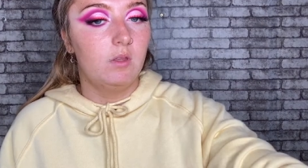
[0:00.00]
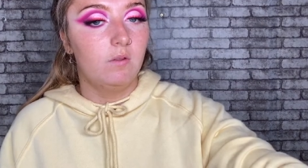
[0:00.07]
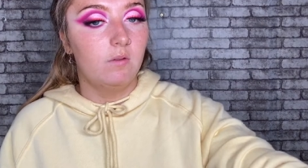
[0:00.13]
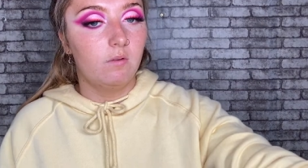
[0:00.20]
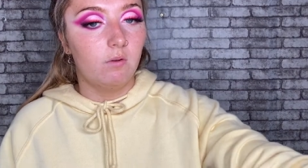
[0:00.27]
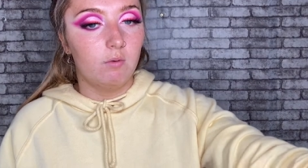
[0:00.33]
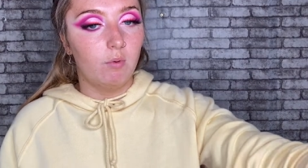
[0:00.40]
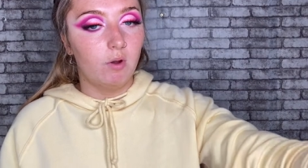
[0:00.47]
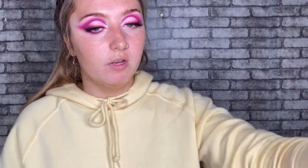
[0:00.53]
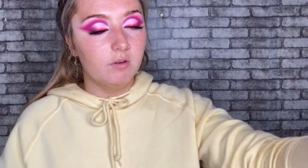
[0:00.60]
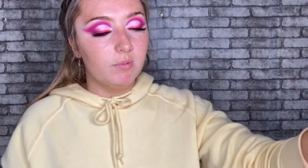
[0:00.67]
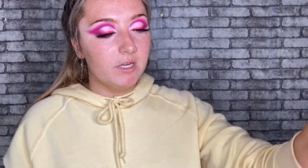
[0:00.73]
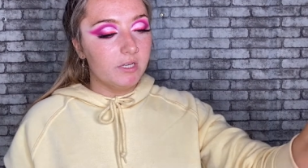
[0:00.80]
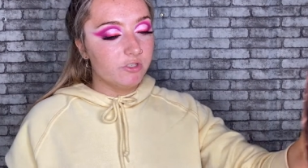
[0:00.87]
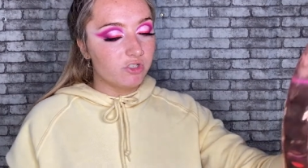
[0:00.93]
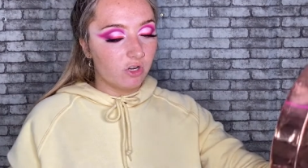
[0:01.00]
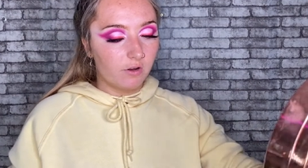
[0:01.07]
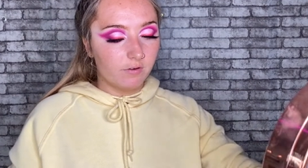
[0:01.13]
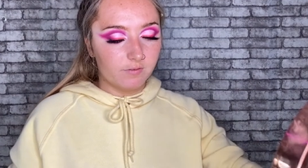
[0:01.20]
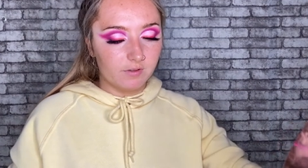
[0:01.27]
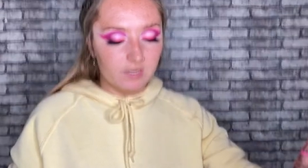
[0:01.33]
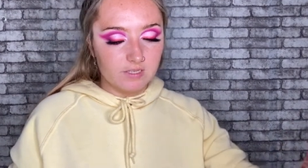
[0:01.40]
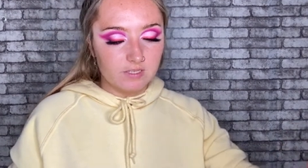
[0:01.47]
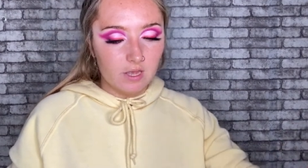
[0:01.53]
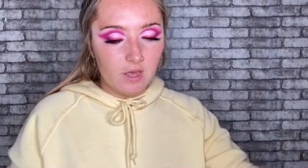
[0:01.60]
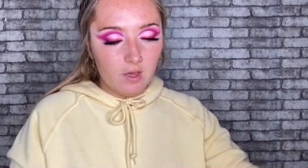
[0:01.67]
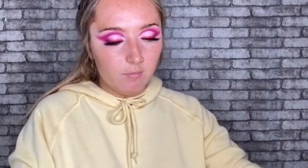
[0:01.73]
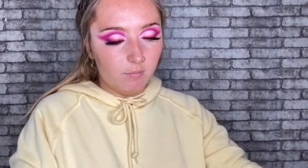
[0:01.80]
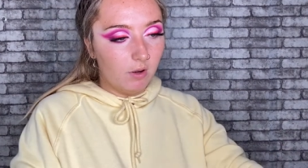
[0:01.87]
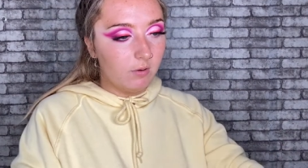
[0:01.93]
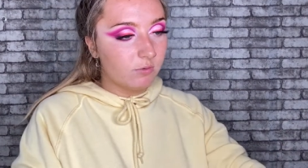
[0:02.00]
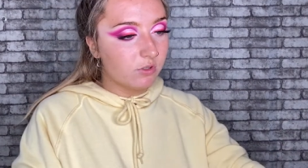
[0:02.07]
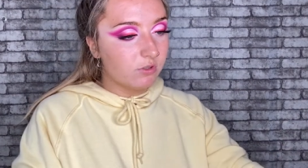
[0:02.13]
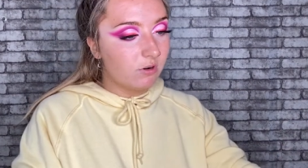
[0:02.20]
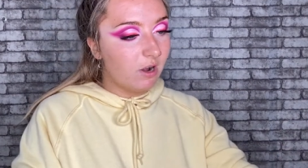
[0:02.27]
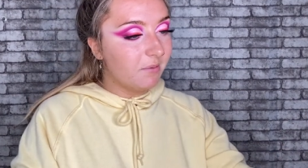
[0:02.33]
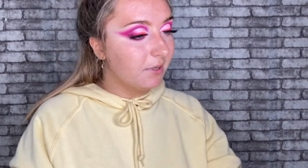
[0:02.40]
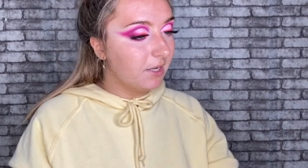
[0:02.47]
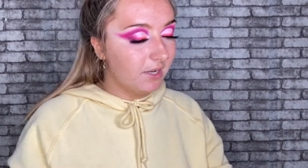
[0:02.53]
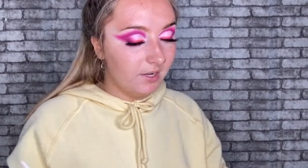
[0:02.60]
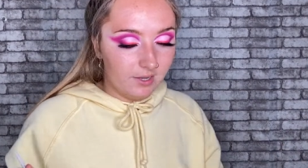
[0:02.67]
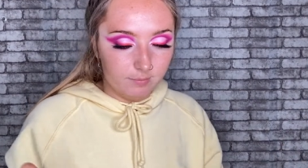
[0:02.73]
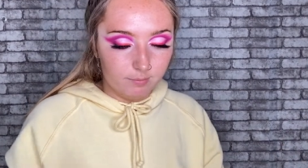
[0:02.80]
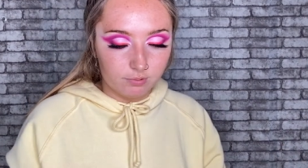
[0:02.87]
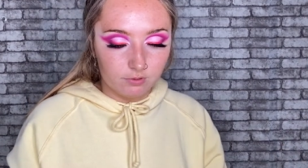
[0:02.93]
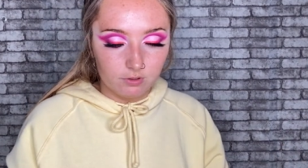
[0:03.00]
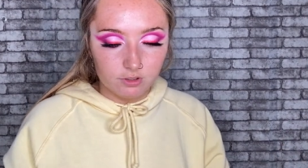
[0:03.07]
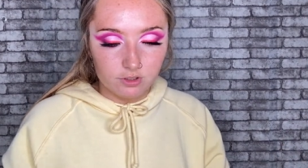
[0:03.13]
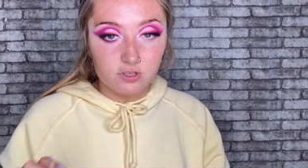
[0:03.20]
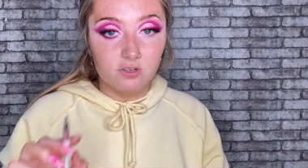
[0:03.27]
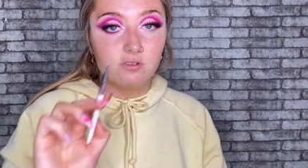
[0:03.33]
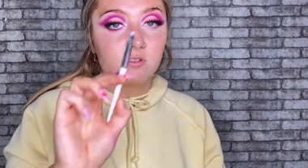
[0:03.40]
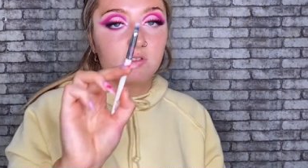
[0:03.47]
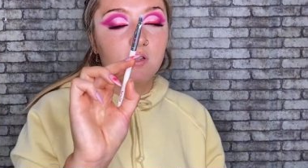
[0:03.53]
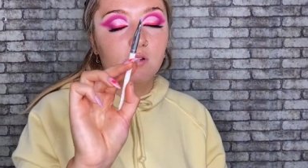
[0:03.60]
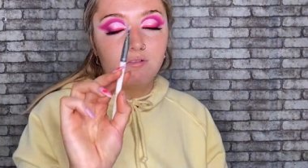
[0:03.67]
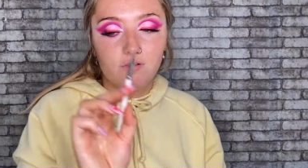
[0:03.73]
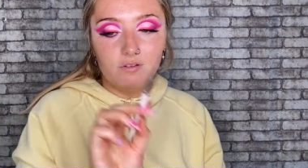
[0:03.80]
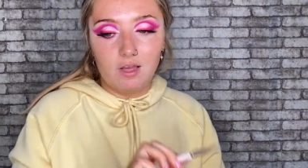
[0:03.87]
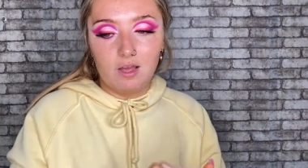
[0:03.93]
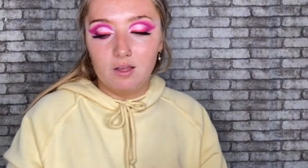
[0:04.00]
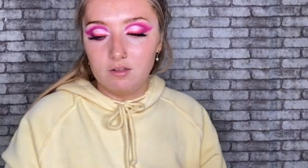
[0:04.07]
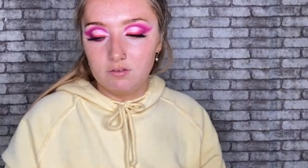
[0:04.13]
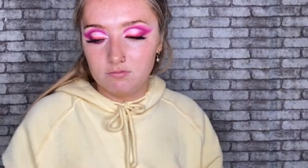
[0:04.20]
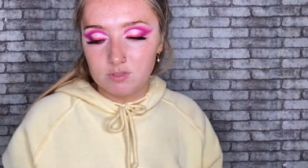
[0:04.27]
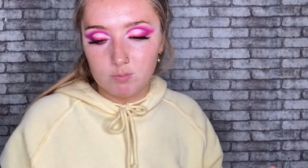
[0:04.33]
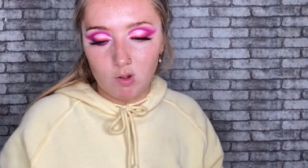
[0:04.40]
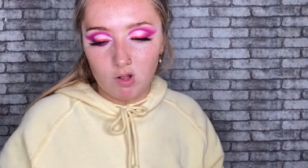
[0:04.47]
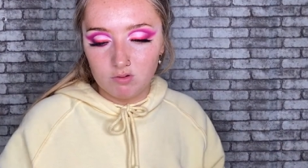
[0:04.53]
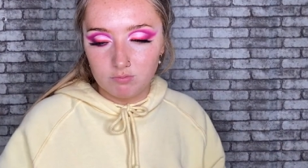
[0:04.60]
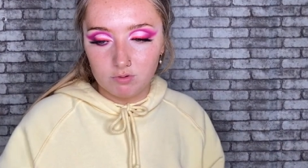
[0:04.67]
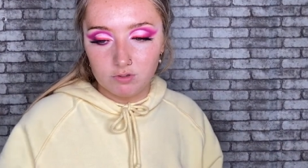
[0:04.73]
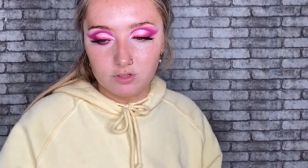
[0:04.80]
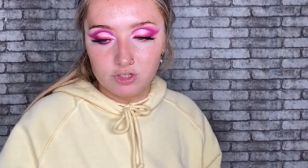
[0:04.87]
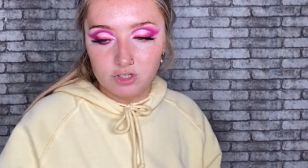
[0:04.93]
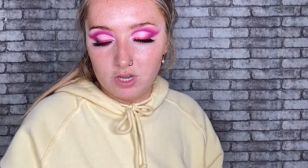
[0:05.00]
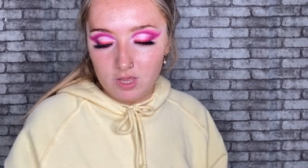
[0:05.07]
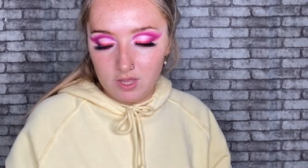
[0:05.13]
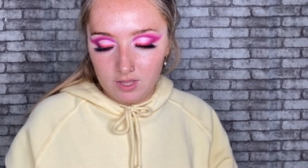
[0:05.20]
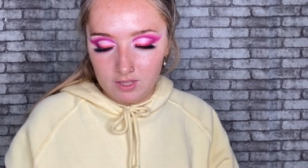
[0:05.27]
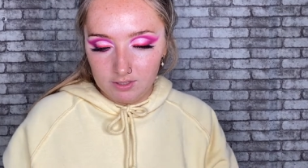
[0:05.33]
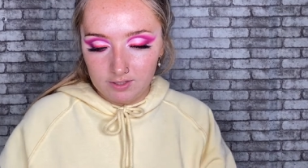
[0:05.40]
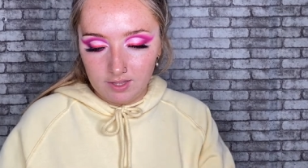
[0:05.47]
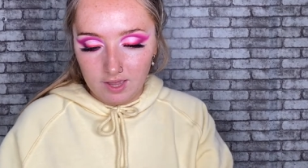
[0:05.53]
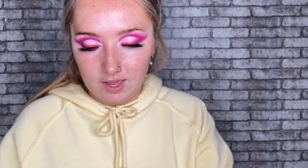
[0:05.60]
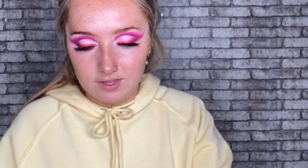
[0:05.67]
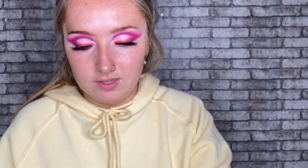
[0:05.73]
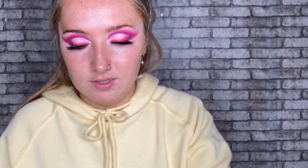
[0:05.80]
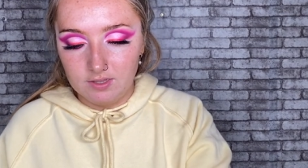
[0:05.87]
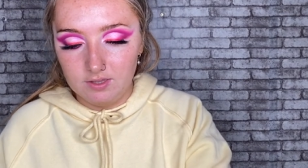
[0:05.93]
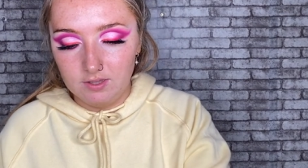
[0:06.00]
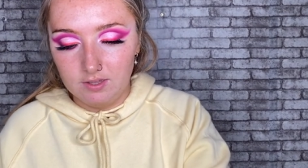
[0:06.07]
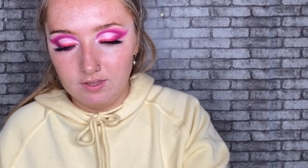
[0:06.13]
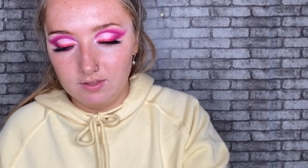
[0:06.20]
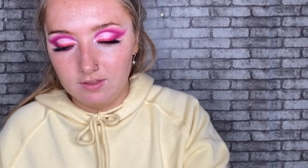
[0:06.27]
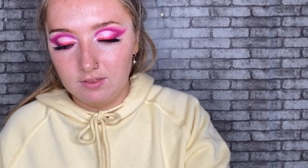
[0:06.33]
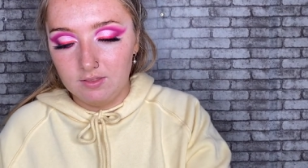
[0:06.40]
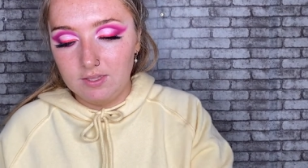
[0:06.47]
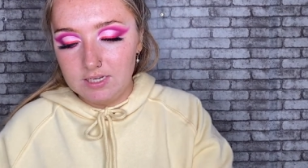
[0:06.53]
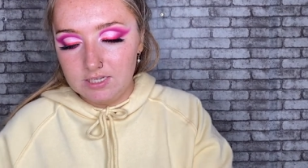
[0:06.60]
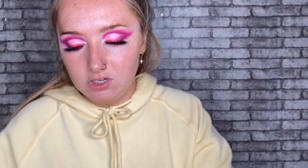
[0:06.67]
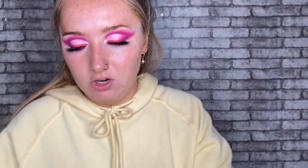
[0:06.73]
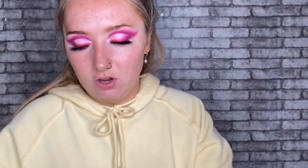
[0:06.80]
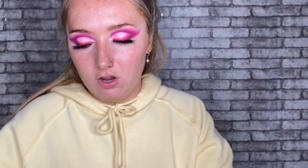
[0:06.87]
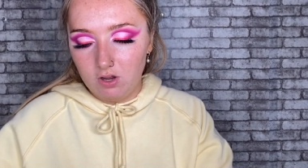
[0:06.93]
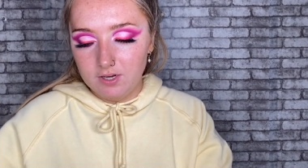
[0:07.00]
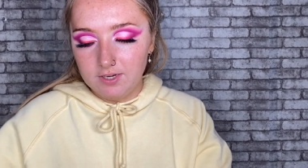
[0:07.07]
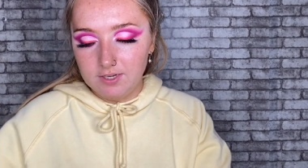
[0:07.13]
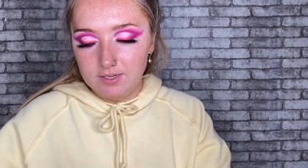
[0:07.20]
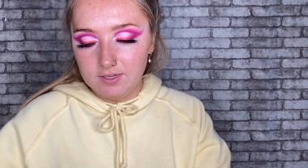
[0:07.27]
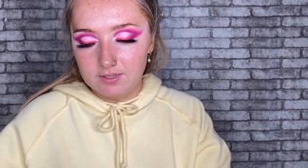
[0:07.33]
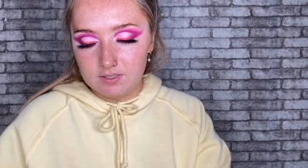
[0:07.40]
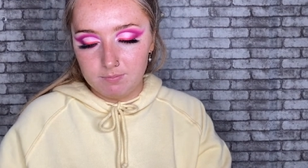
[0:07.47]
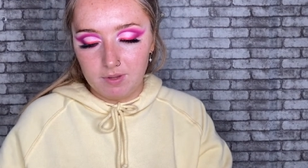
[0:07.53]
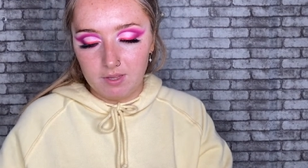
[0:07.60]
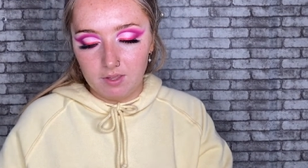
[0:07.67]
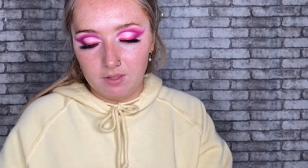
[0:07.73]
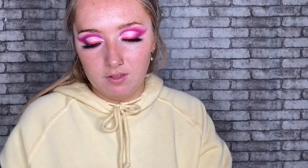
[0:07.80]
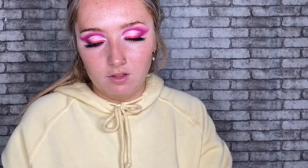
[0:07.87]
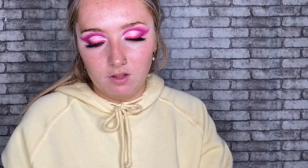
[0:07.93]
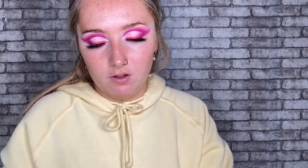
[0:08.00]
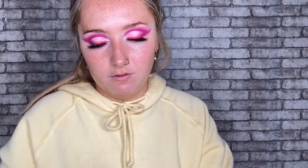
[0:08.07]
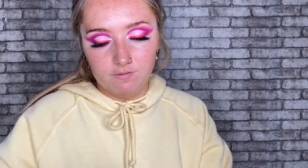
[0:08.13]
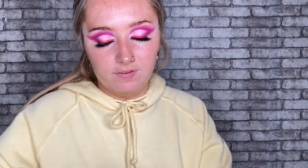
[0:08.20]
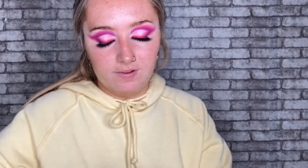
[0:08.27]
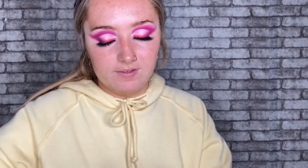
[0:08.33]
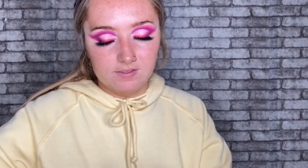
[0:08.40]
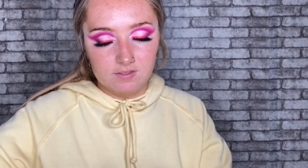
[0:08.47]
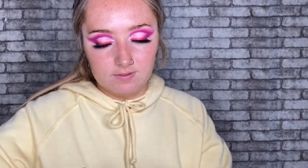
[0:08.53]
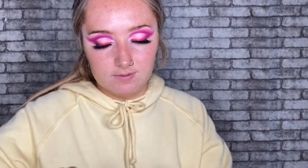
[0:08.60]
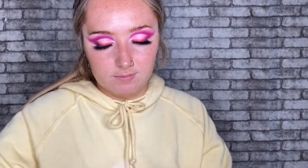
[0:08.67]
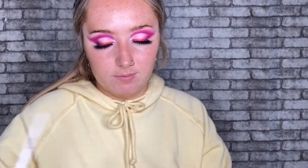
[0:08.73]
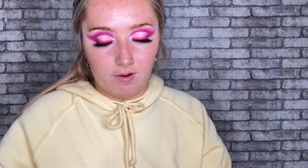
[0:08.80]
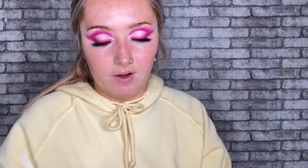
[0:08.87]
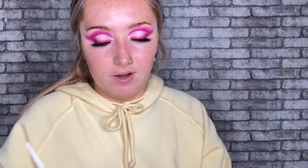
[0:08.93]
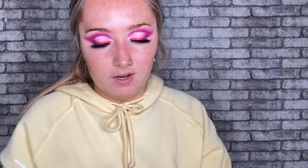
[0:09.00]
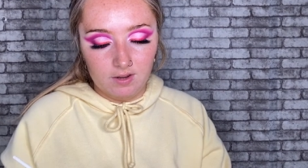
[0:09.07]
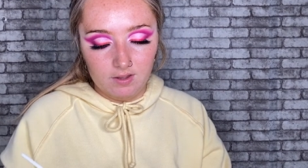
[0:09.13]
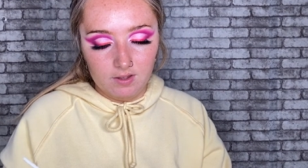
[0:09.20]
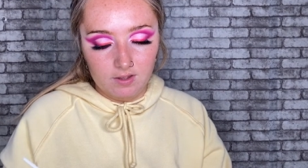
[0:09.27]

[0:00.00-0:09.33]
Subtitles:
So I mightn't be in shock for this, but I'm just grabbing a lip brush, so just a flat, small brush, getting the tiniest bit of fix and spray.